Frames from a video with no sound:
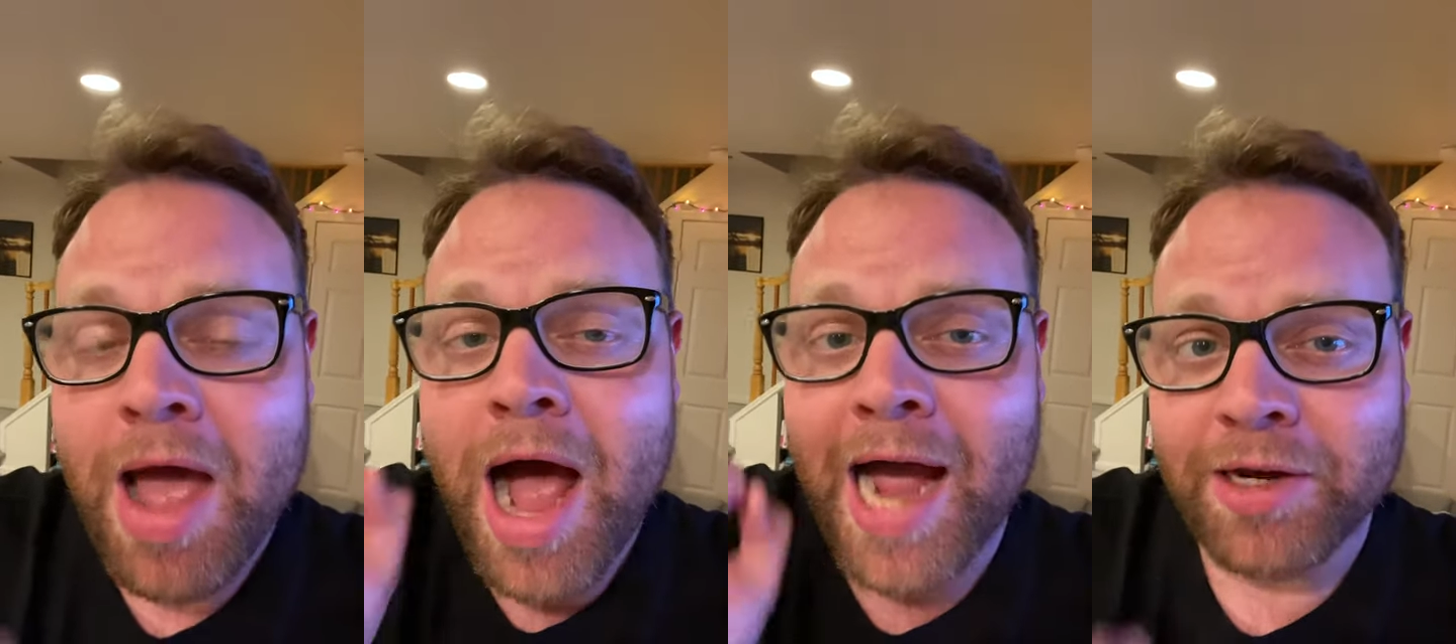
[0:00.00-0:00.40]

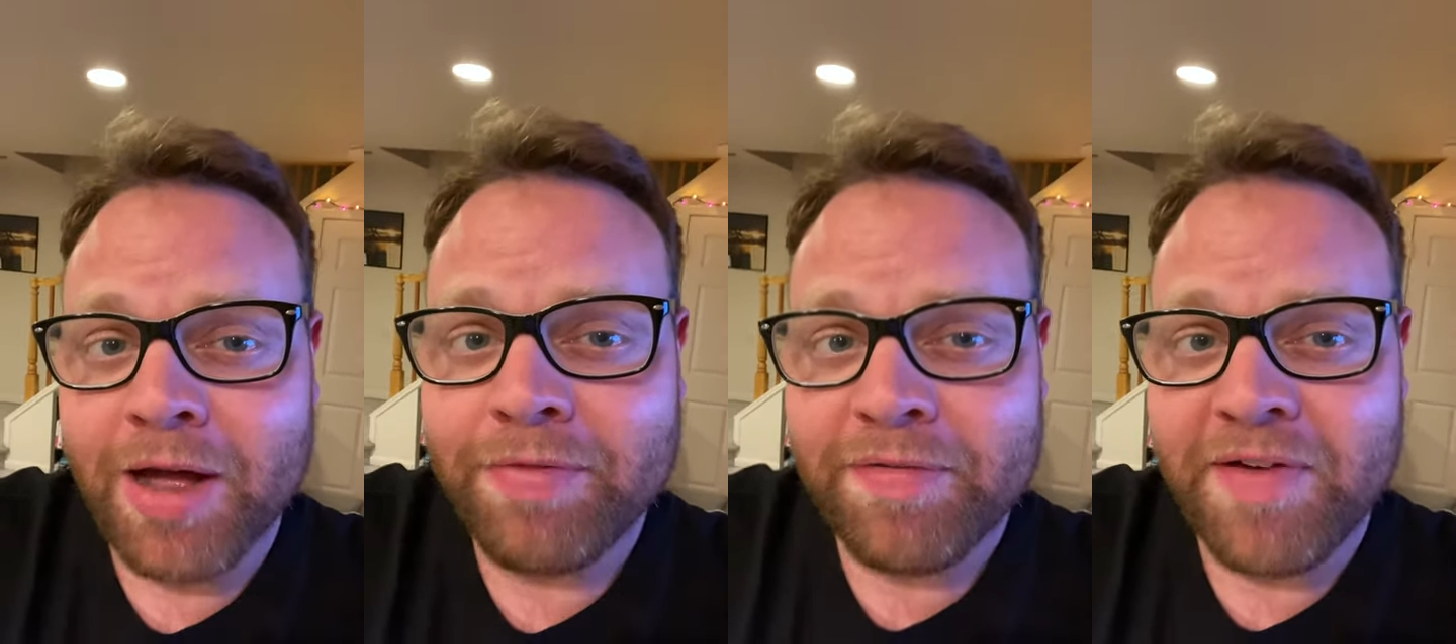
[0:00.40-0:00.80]
I
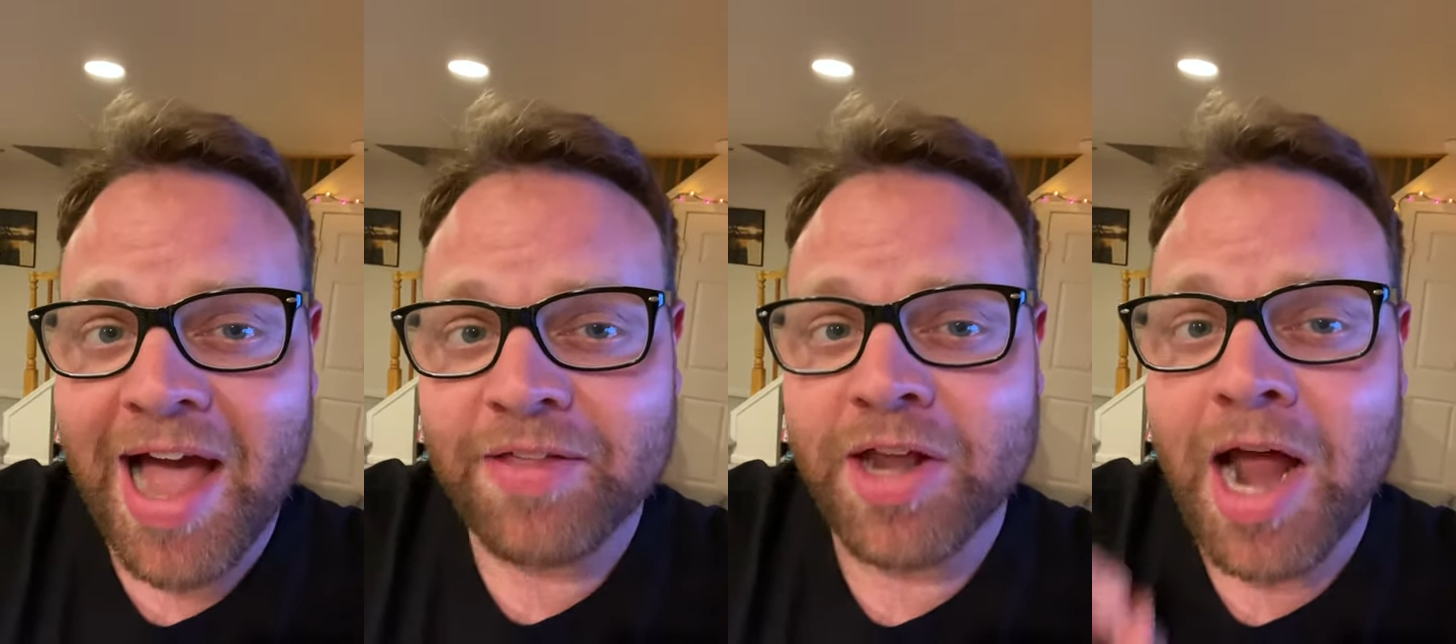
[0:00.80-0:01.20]
love the
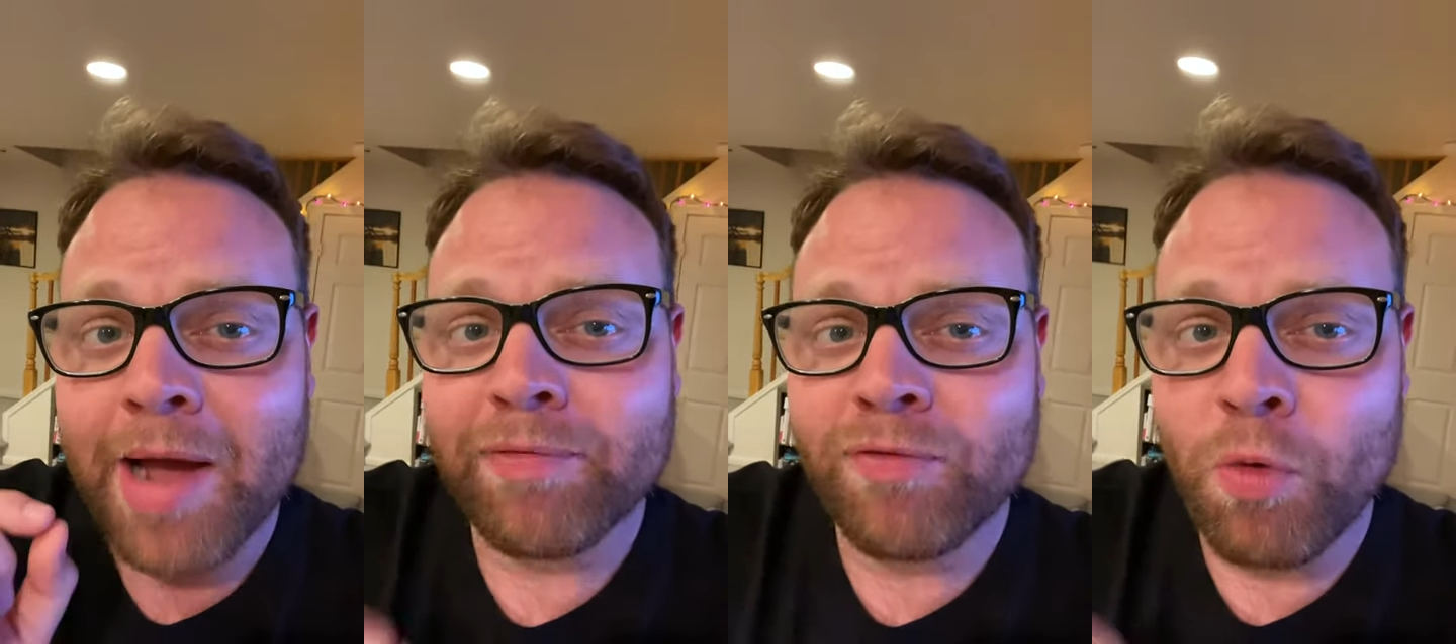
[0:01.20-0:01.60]
fact that I'm
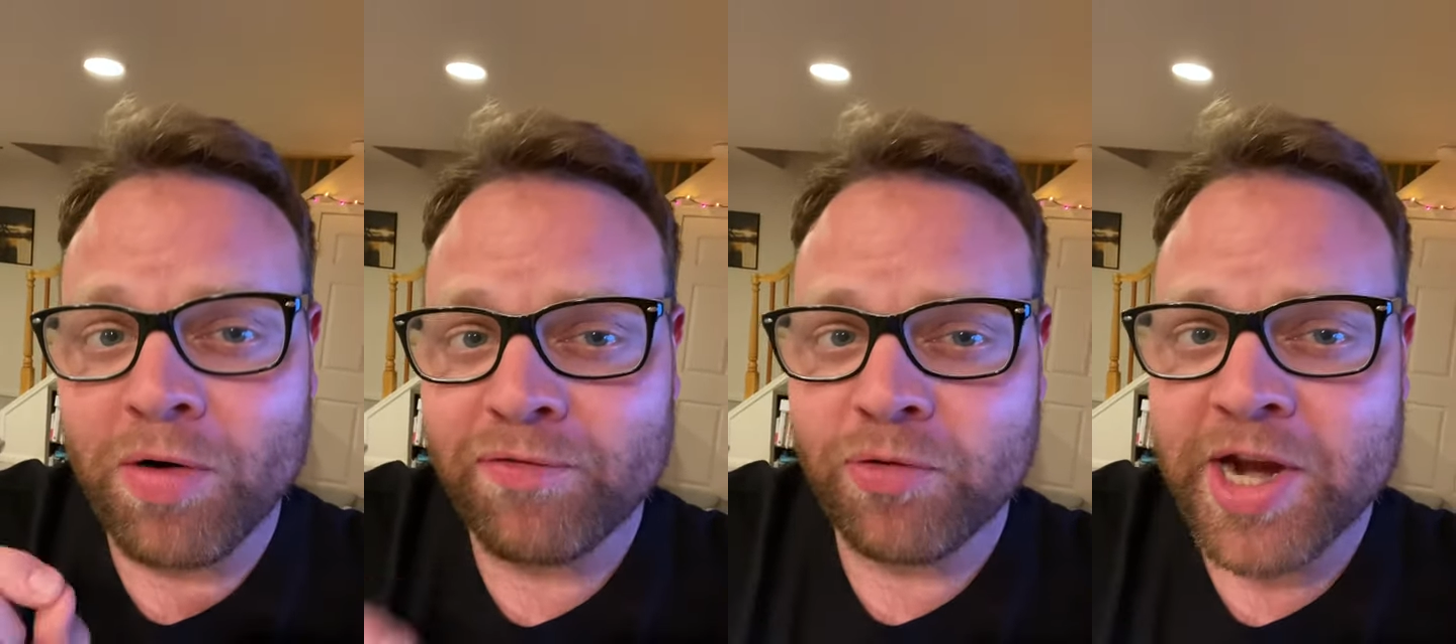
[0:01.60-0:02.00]
for
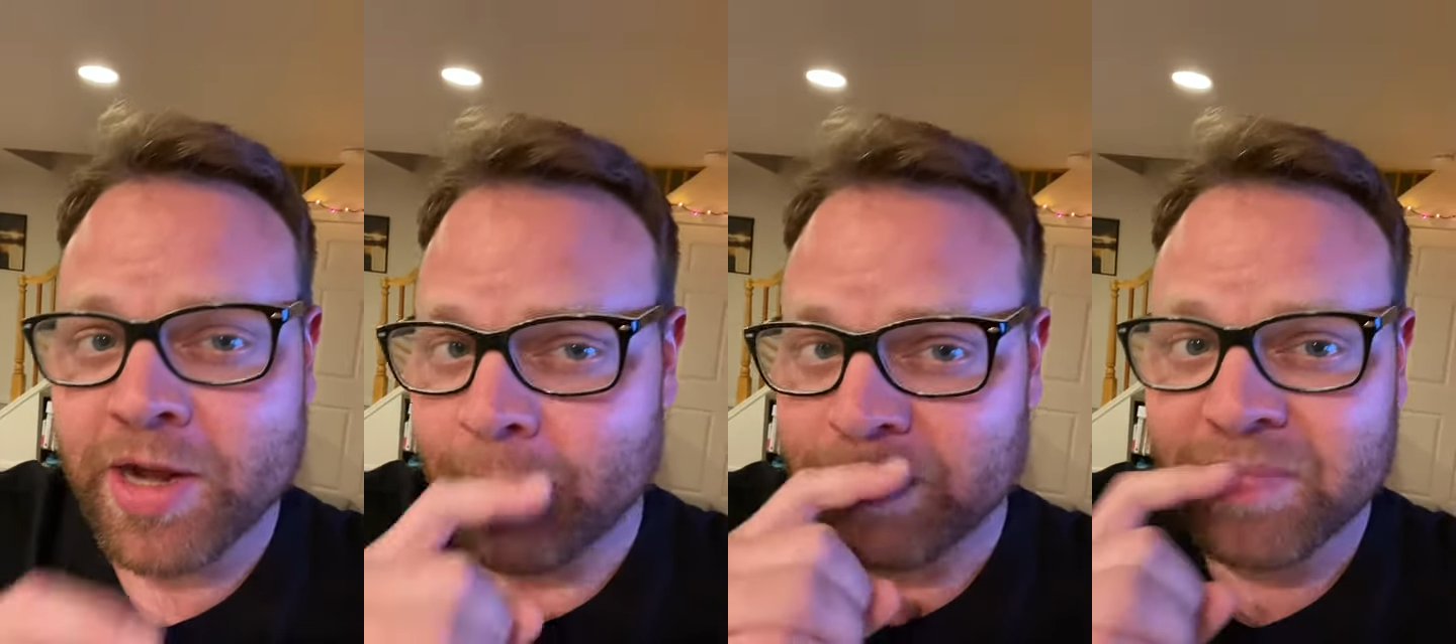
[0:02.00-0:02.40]

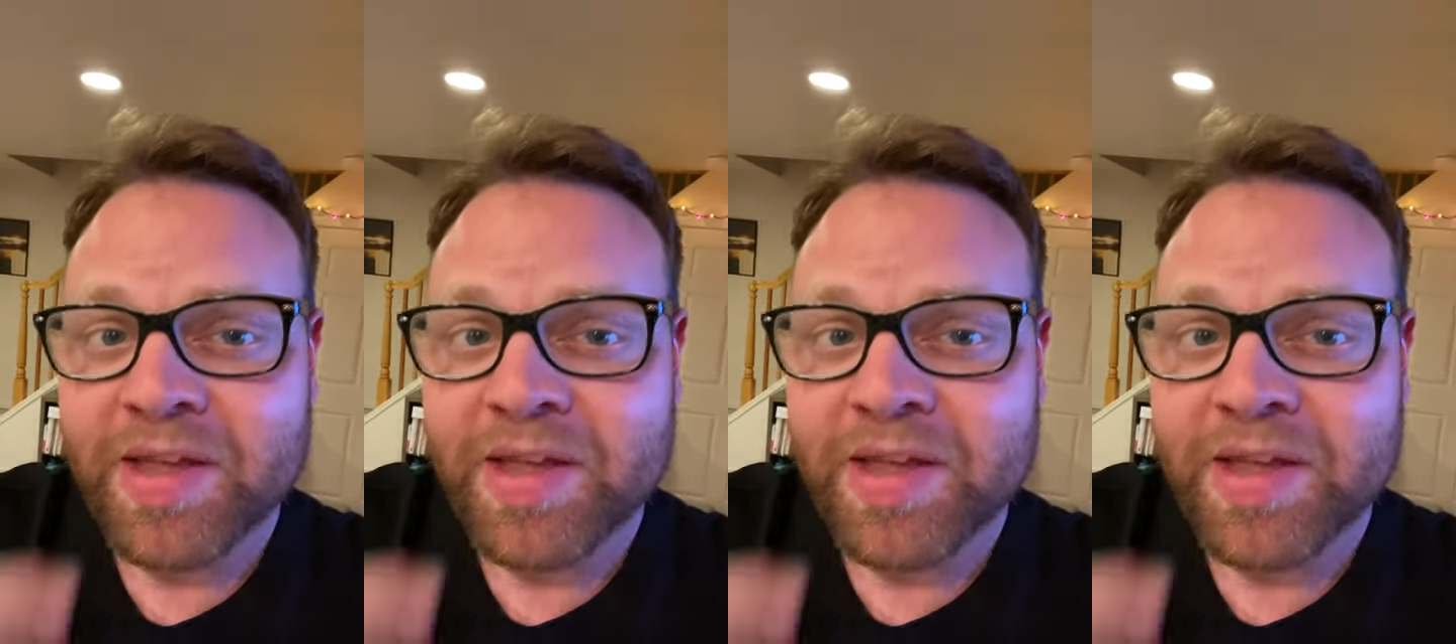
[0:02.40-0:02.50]
freedom.